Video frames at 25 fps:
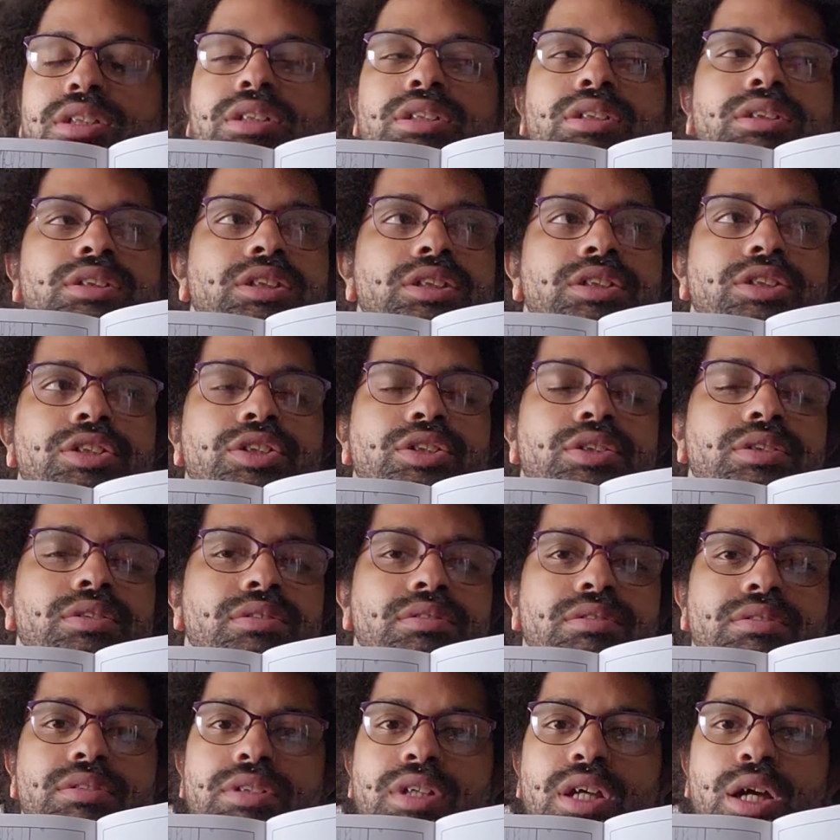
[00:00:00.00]
just
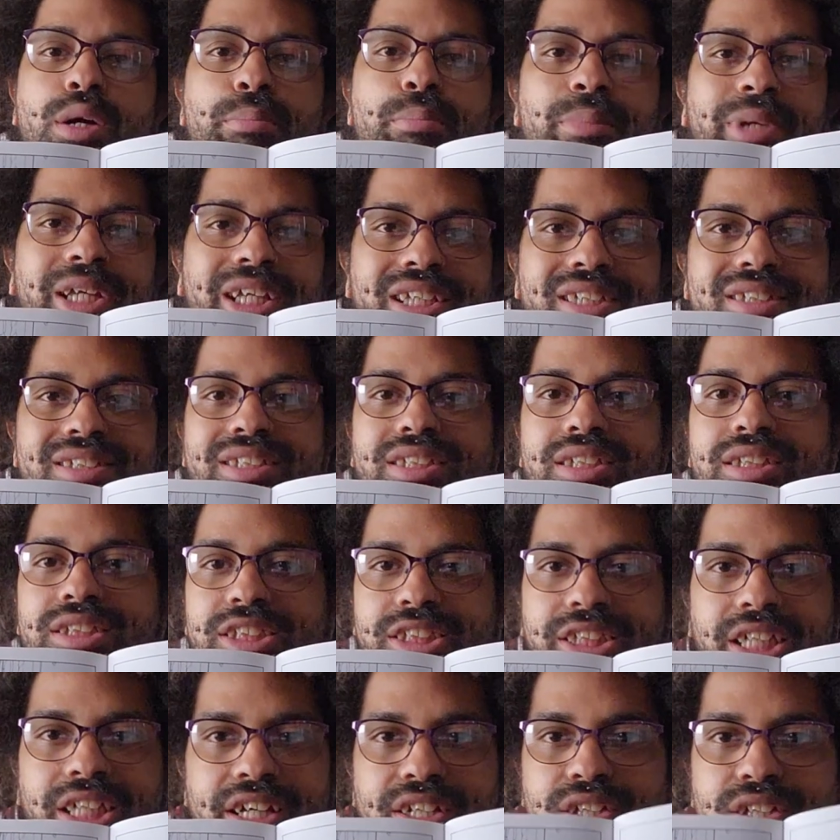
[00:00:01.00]
amazing
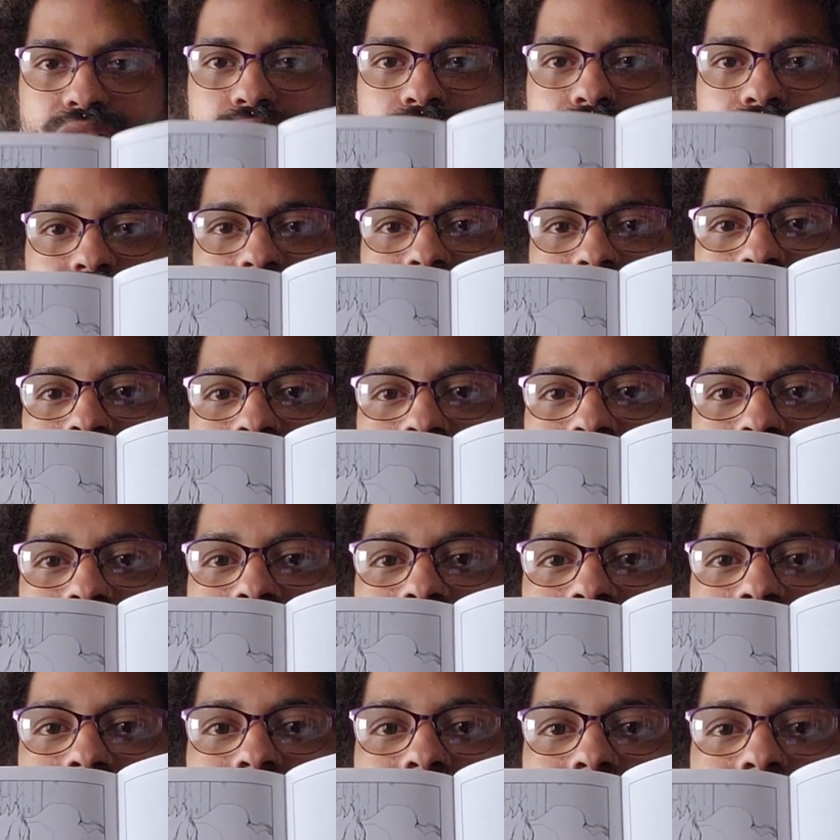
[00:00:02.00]
shadows and
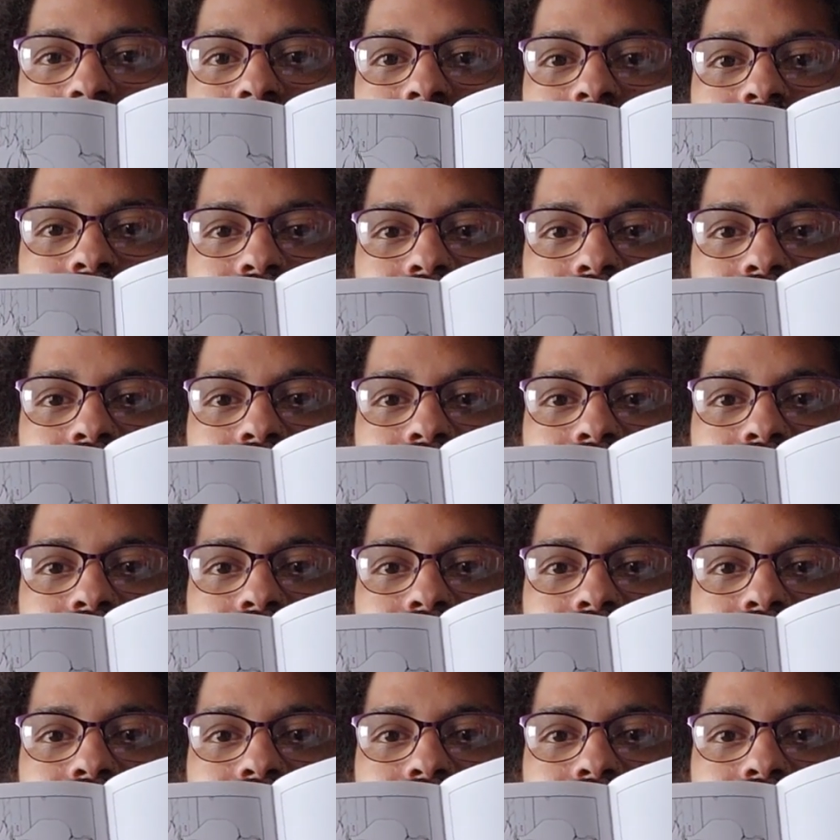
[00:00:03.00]
highlights,